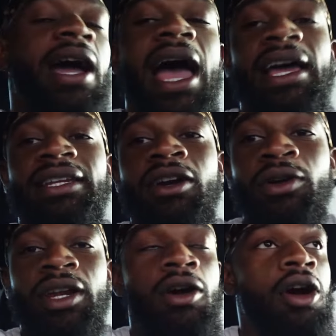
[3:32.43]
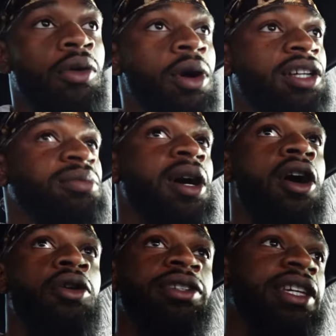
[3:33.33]
I had to go get a car wash. My
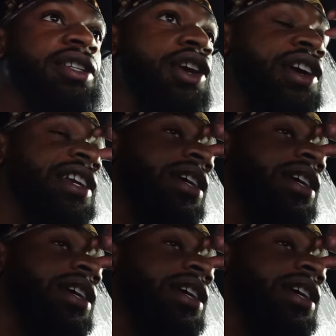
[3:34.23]
car was getting dirty.